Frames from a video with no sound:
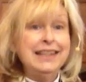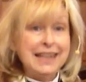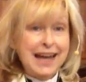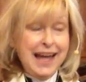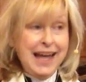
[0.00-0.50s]

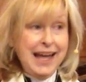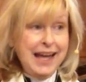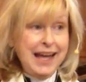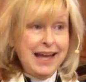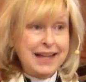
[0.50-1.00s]

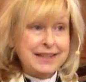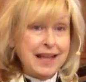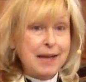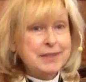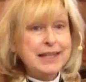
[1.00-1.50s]

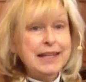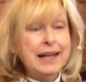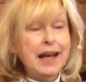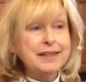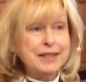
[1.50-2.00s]
Yes. I'm seeing
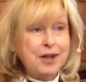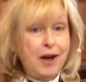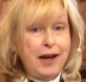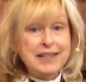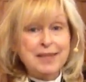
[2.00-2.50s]

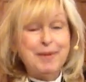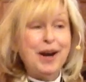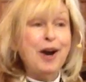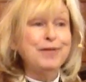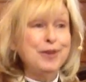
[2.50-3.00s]
nods
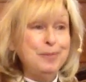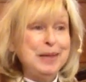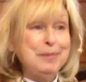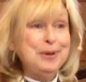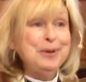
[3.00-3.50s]
among our few
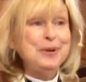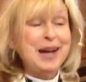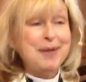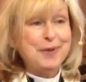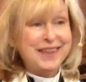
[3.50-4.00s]
people
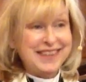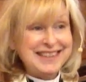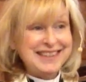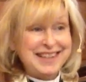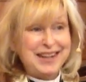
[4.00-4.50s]
who come with
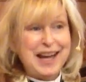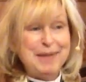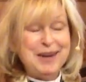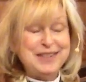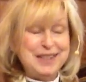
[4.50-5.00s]
us to come
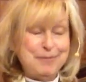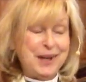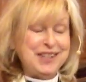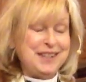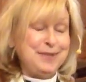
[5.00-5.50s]
out to
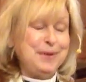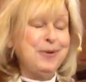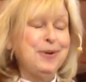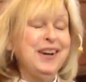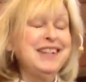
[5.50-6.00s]
watch us
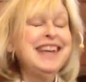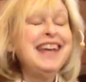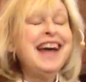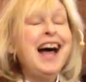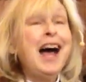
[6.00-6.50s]
record.
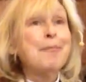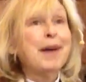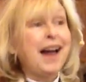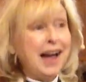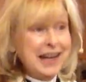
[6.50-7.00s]

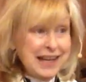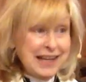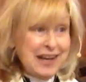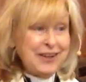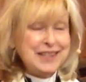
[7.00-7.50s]
But I
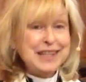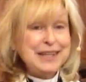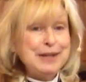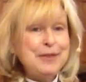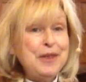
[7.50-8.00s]
can
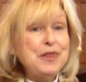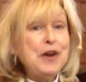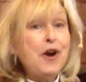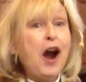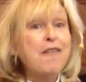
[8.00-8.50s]
guarantee you that
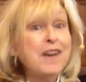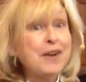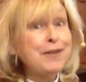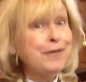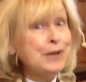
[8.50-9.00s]
there are
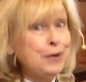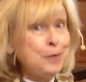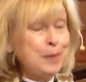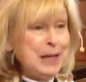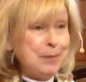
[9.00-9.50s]
very
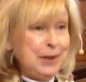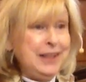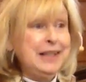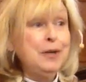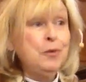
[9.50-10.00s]
few
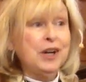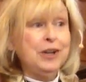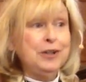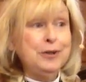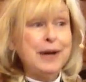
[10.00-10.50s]
people in the
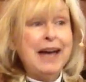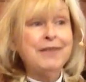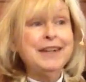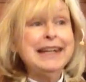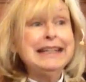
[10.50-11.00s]
world who
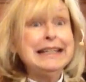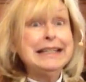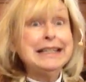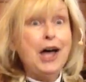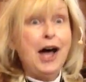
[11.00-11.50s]
haven't at
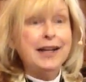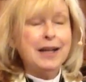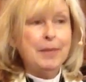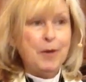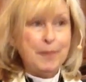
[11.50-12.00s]
least
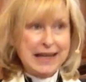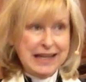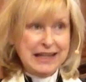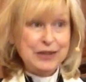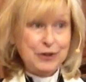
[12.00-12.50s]
thought about
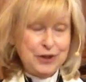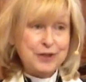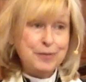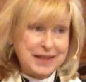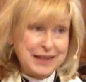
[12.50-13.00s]
making a New
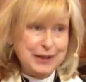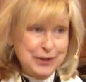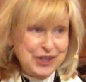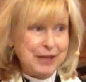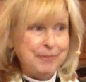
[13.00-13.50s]
Year's
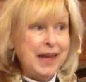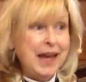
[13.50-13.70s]
resolution.